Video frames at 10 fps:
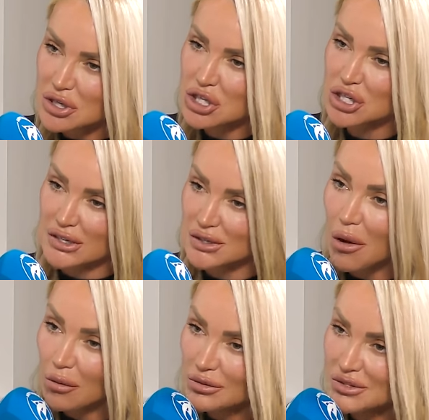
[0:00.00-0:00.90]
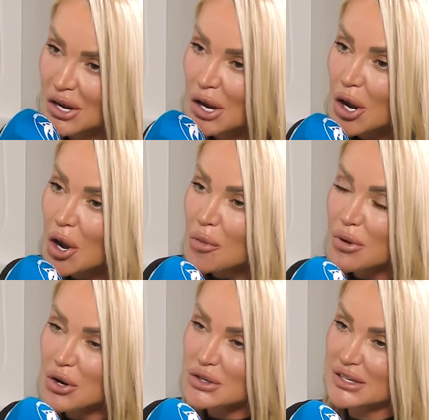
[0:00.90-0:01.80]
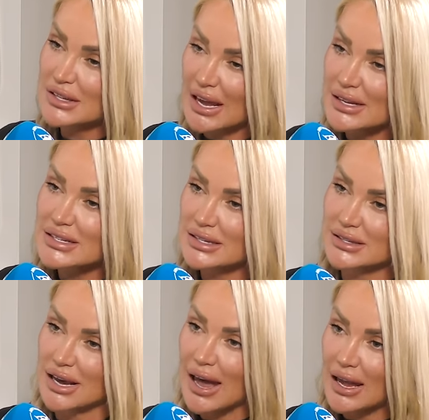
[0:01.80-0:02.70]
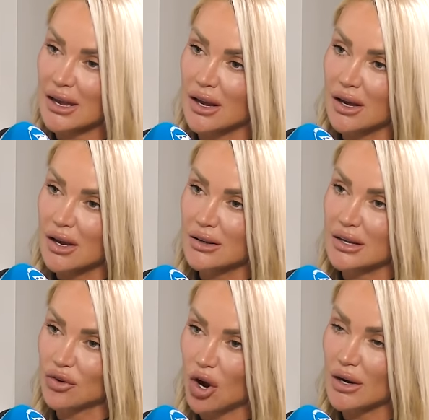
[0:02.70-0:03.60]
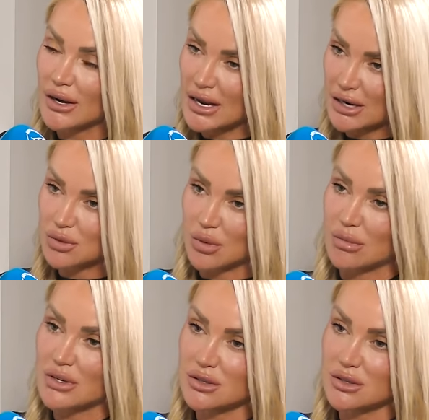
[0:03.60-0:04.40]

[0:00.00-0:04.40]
shitholes because at the end of the day, they've got naked women.